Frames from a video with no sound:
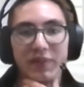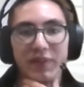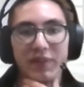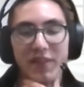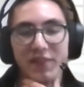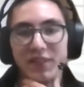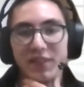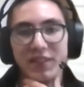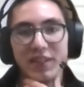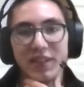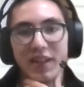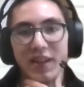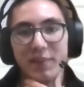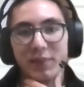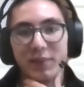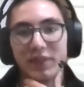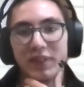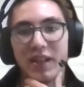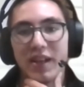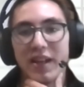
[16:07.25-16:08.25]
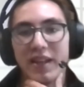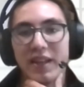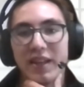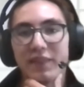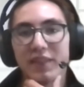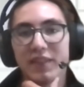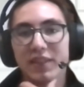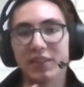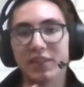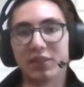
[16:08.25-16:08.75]
I've seen it happen
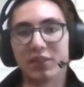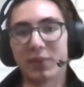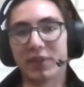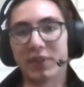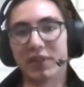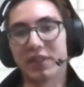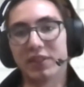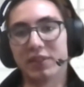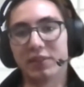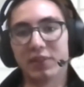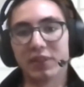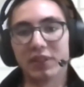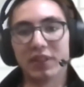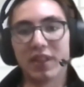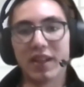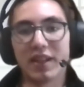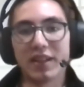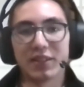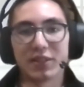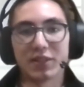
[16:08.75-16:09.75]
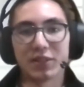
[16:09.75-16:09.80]
live, is where they'll realize